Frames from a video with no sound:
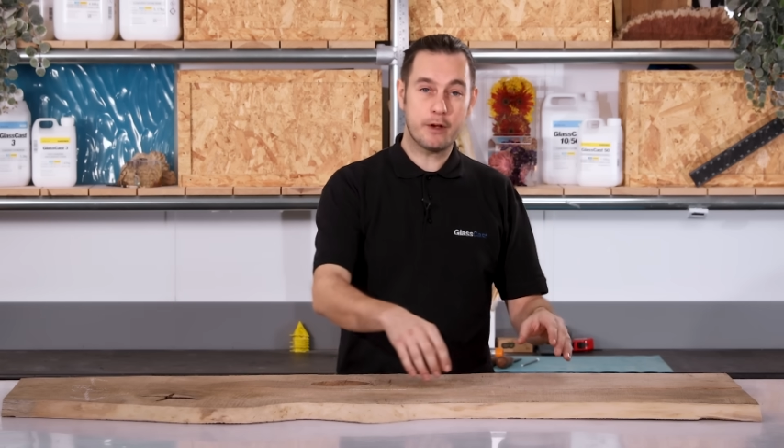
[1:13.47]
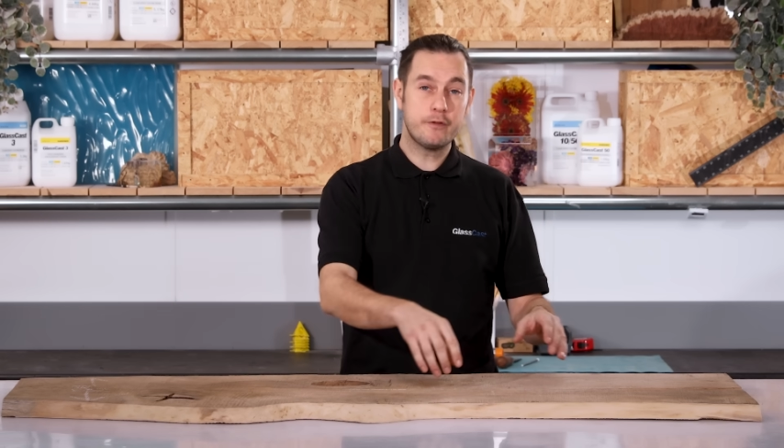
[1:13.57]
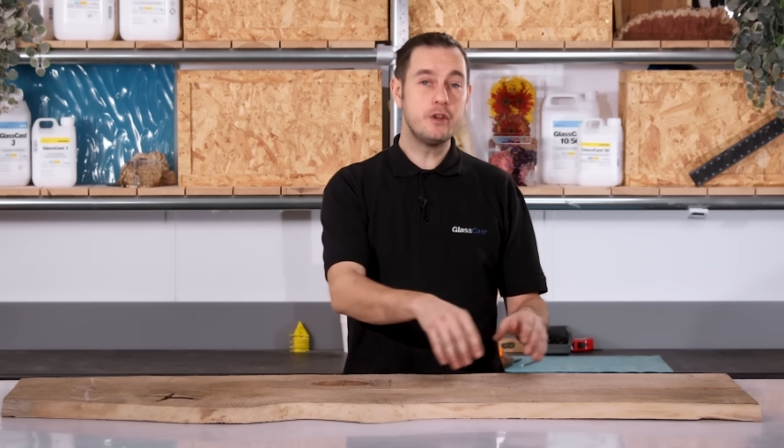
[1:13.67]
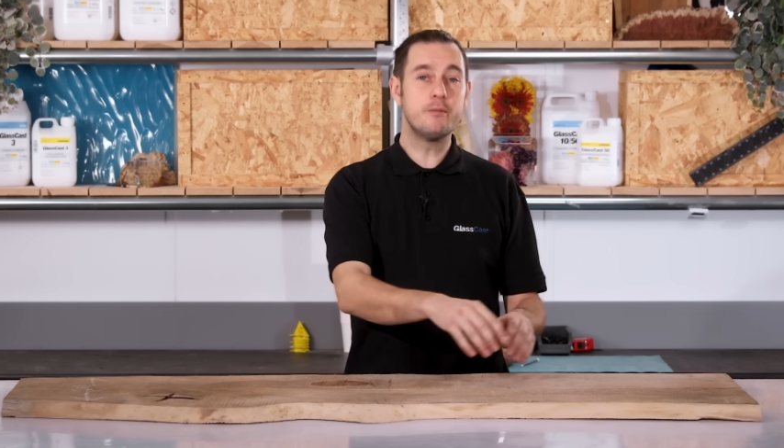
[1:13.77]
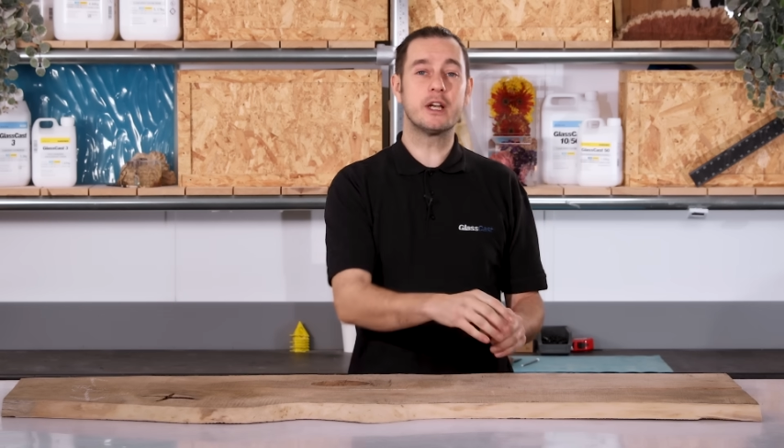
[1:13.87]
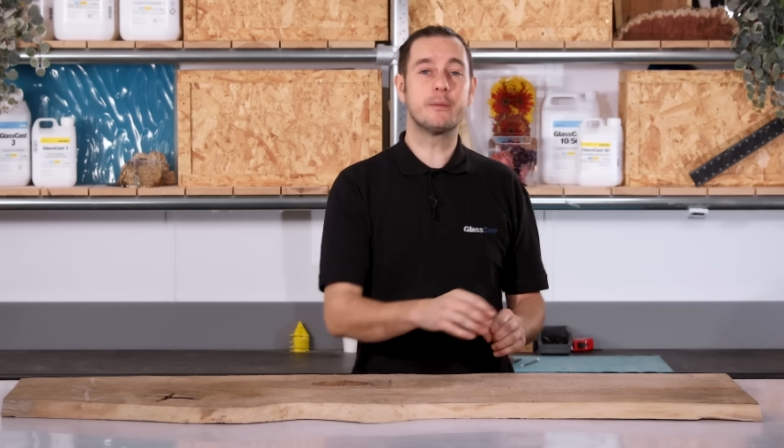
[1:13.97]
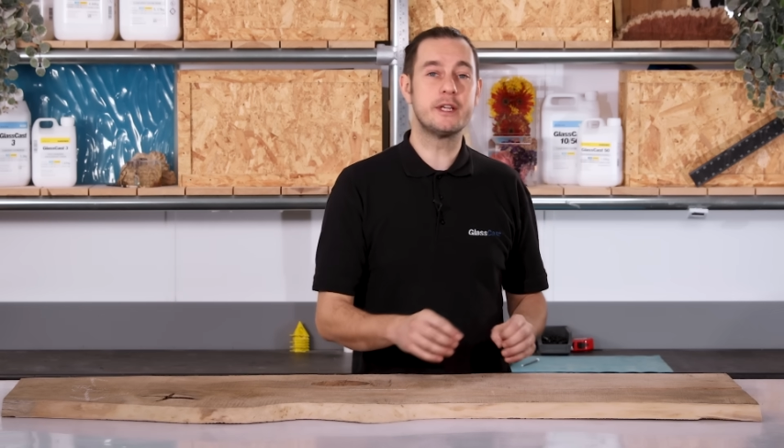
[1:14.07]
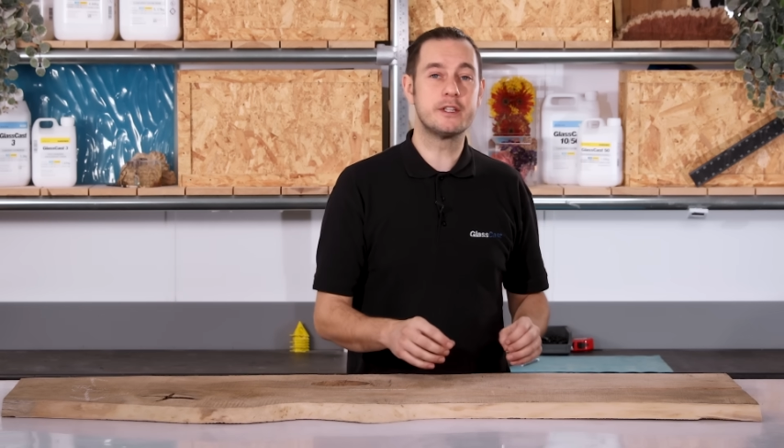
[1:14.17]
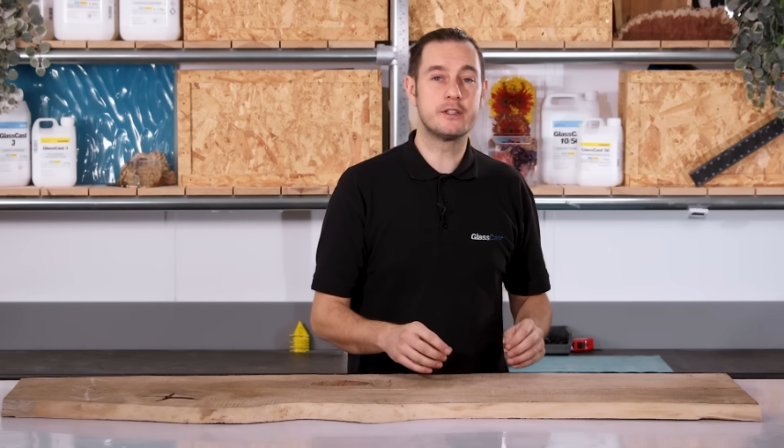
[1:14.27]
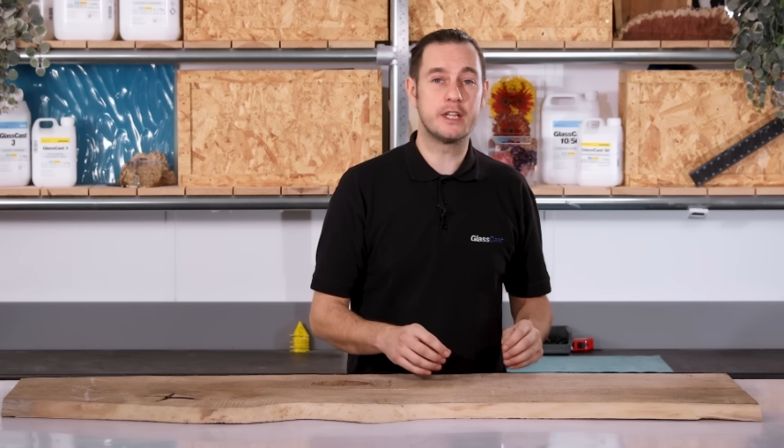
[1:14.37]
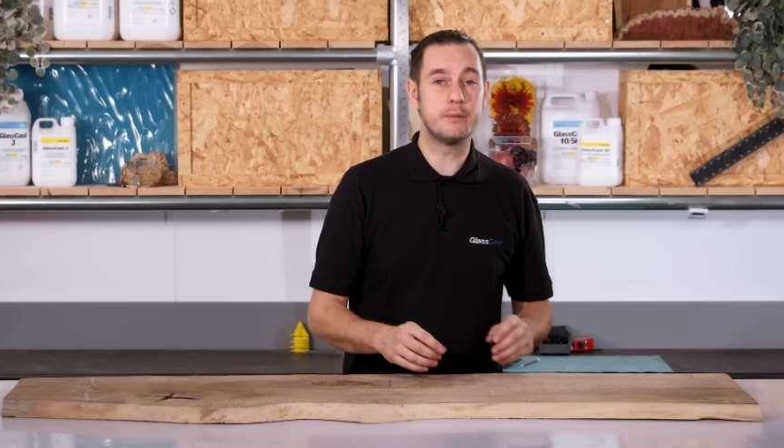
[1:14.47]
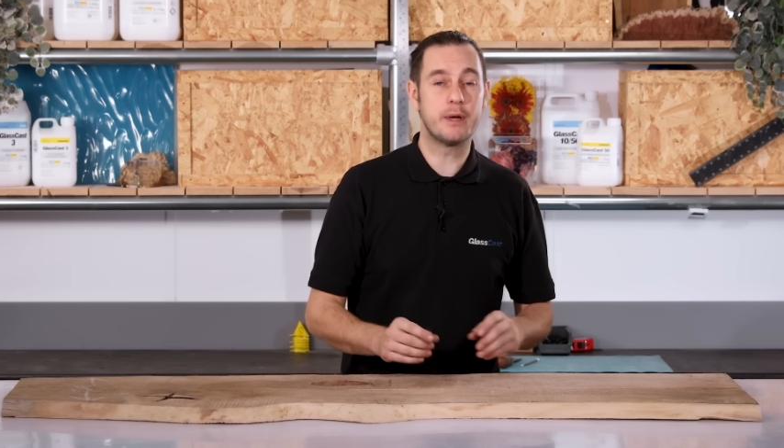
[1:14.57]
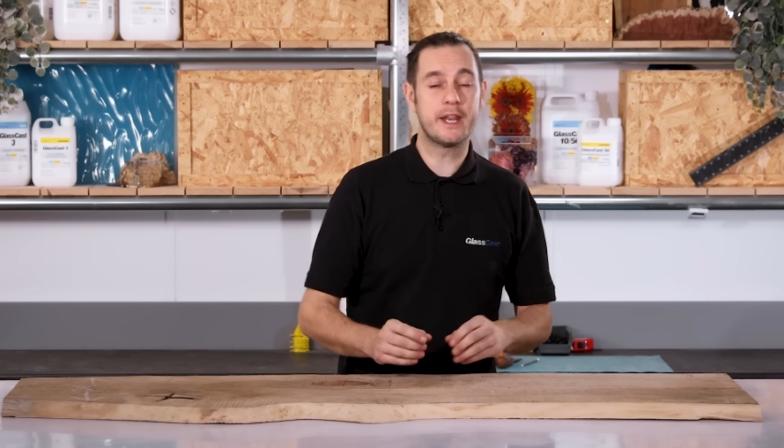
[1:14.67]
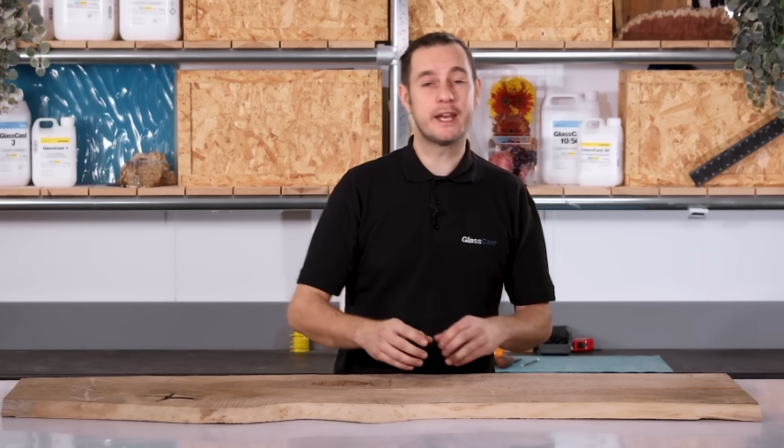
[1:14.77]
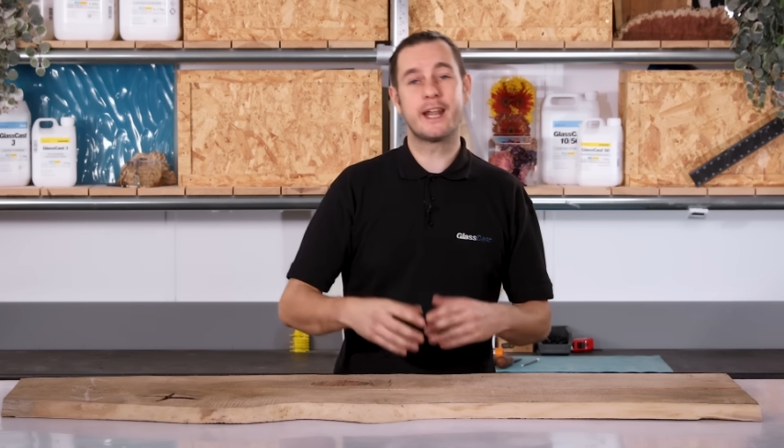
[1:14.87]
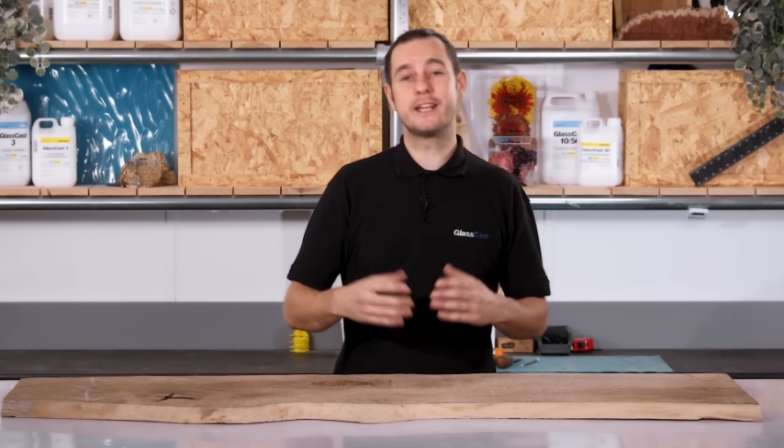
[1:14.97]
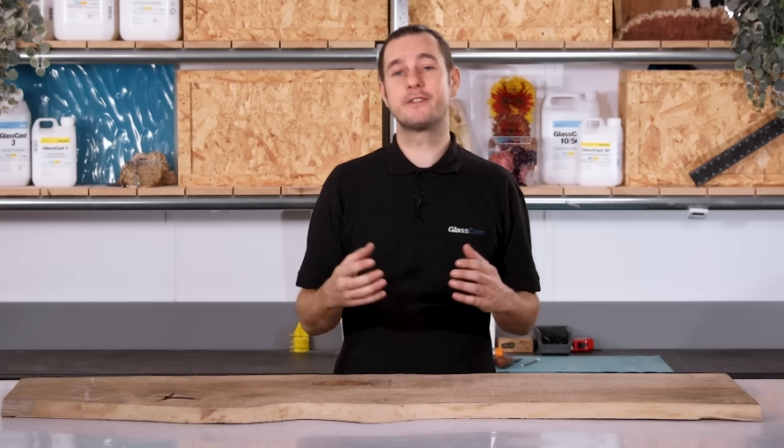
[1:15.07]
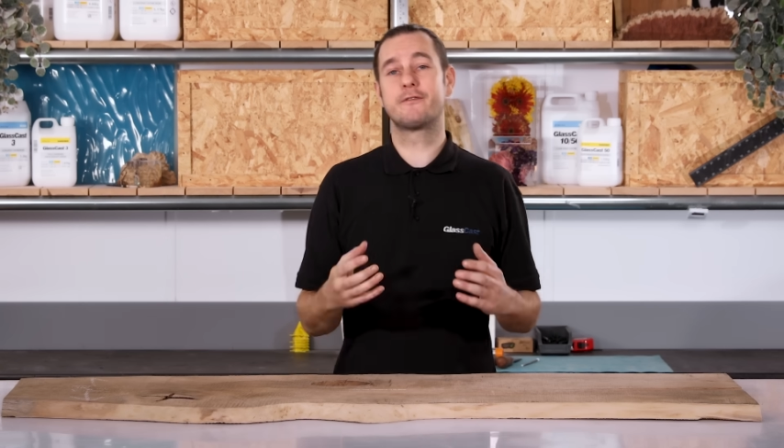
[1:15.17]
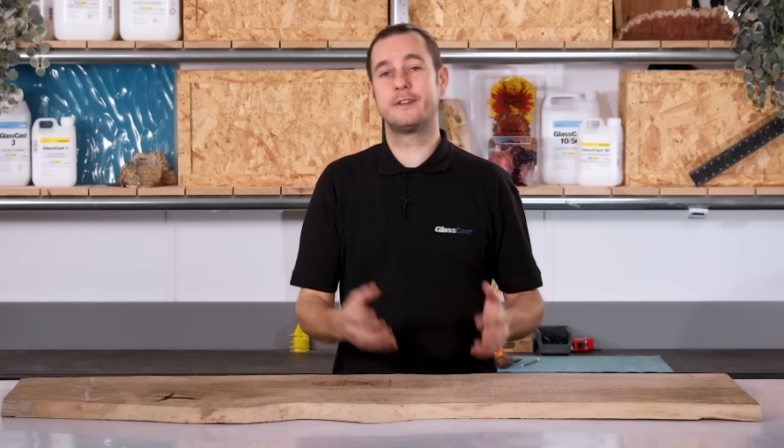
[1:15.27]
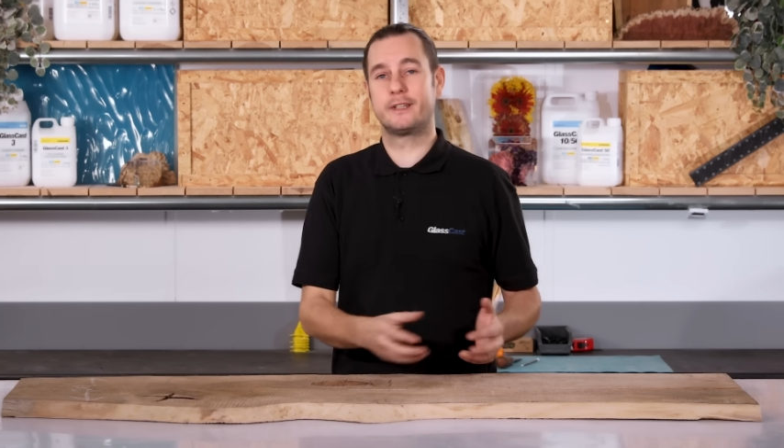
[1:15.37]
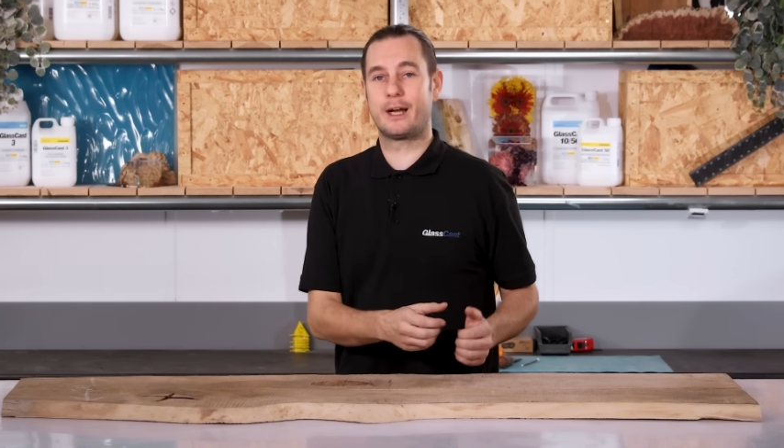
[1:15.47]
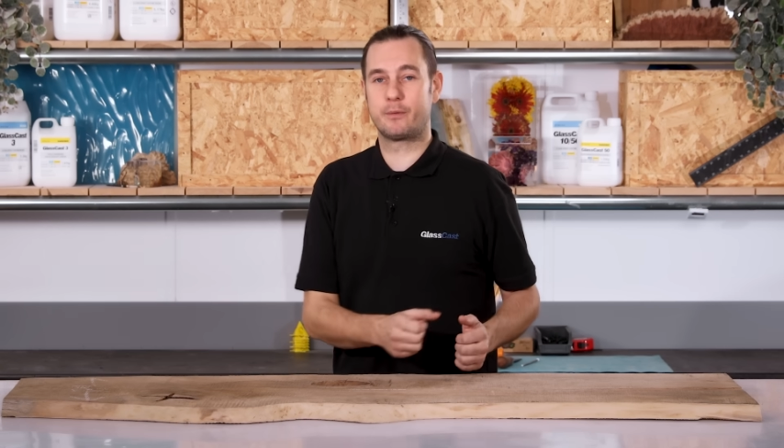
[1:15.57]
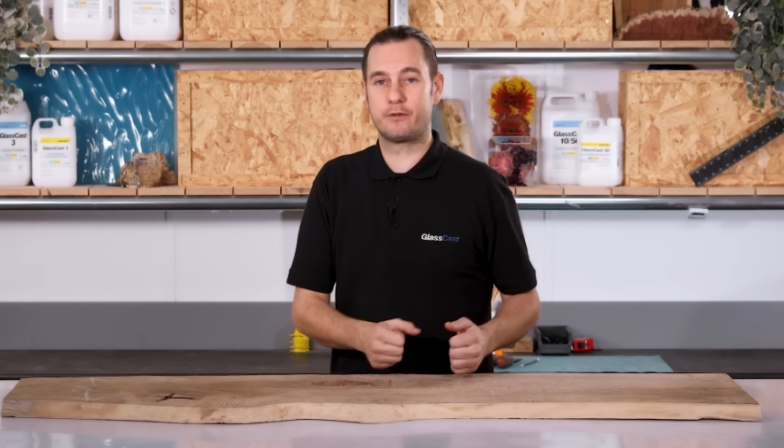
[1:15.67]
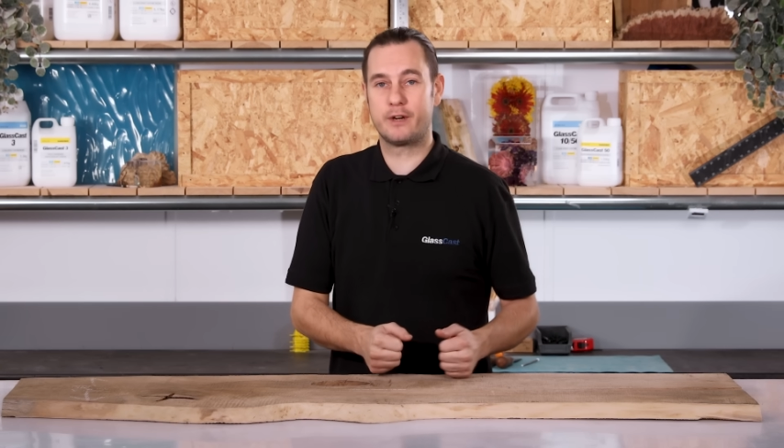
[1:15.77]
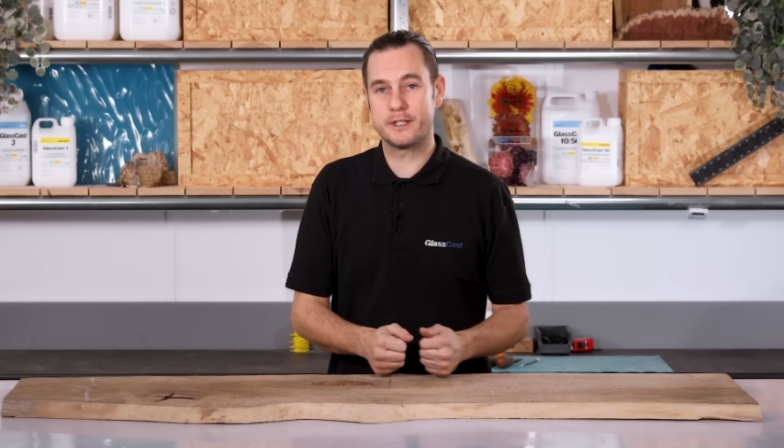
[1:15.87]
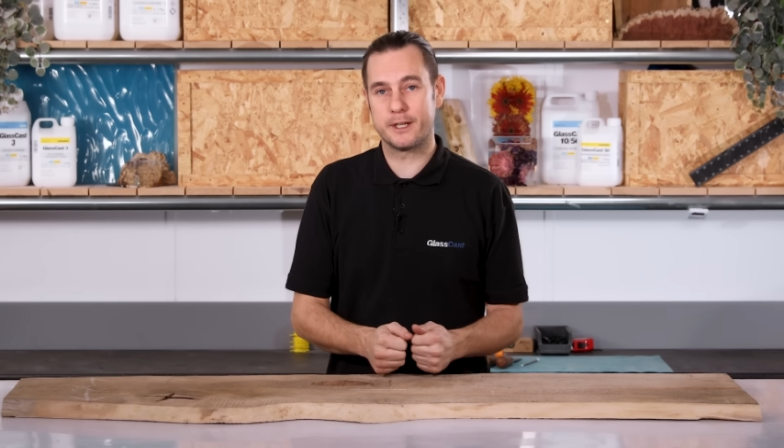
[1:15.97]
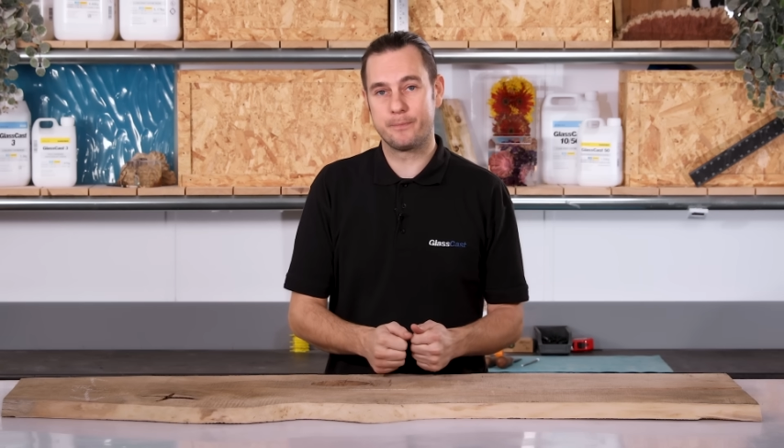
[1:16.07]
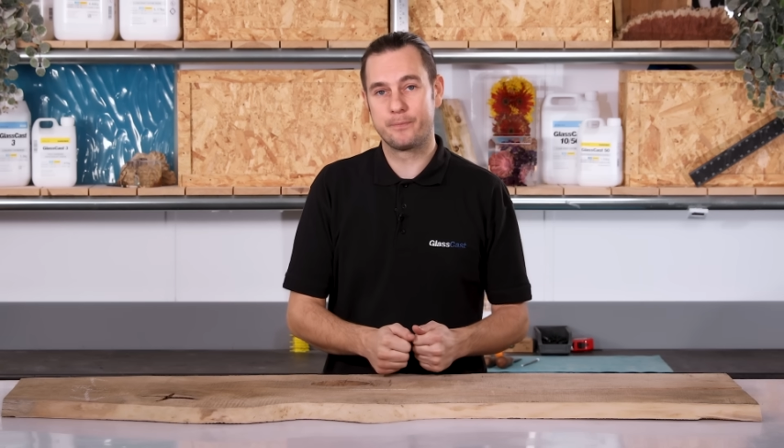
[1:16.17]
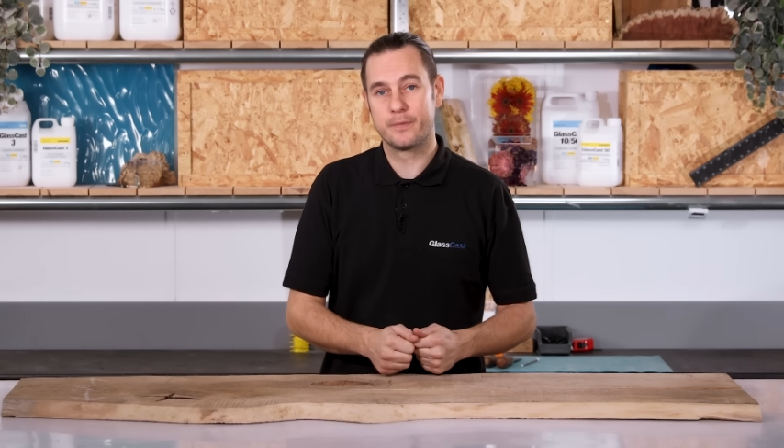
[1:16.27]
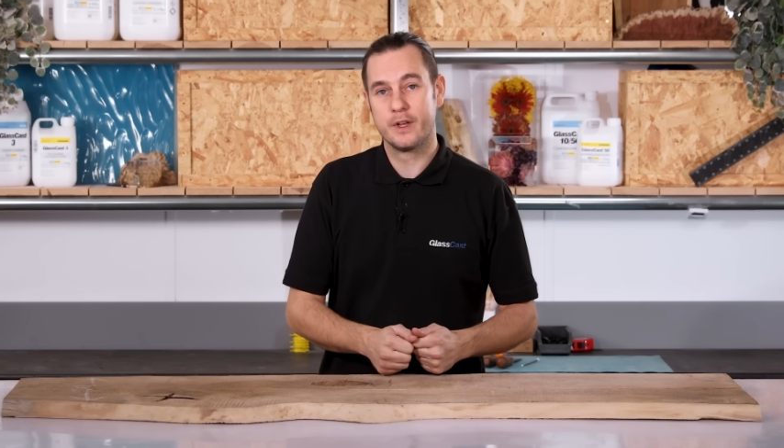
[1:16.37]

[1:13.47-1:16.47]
a few millimetres deep and then later fill that with resin.